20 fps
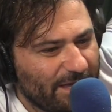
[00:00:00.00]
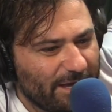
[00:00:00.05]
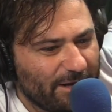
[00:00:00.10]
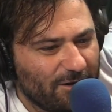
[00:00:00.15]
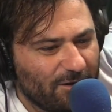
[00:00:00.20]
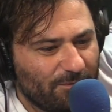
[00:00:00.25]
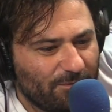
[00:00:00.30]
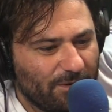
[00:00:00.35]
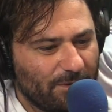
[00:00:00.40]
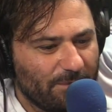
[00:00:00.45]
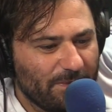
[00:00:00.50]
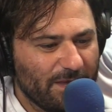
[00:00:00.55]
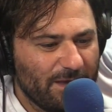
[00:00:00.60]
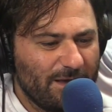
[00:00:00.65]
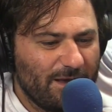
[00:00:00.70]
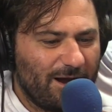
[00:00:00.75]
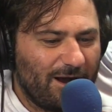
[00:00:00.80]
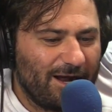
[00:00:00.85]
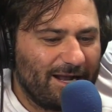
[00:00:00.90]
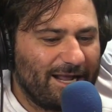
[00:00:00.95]
Can't go pro.
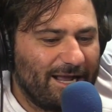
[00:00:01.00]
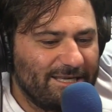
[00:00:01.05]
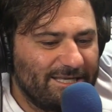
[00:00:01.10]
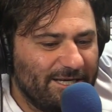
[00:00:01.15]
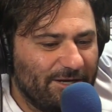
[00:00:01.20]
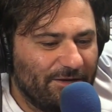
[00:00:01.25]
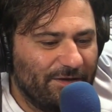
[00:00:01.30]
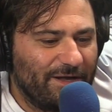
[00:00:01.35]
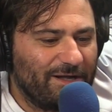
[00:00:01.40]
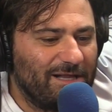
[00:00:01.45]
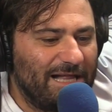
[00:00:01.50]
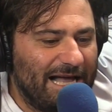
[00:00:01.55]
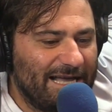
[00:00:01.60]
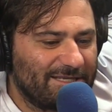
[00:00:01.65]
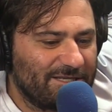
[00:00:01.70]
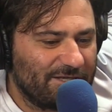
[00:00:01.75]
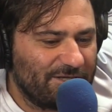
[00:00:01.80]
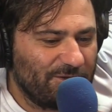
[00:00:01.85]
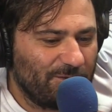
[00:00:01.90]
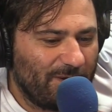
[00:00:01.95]
All right, guys, here are the
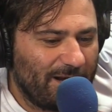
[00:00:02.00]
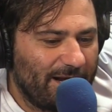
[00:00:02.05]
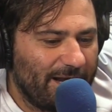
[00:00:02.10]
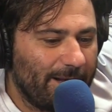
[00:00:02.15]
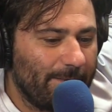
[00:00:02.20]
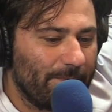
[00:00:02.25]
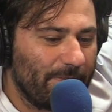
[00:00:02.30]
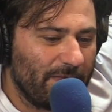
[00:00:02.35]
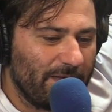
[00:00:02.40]
classes. You ready?